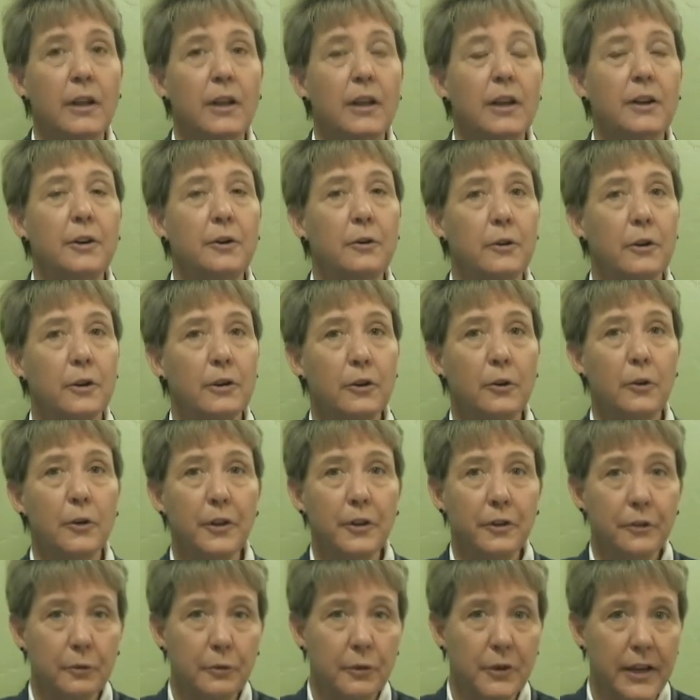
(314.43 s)
and who are going
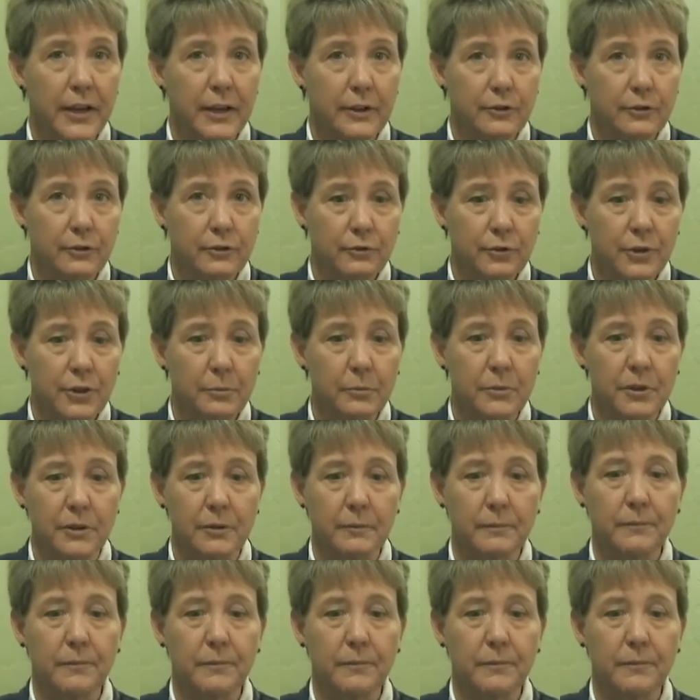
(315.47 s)
through cancer treatment.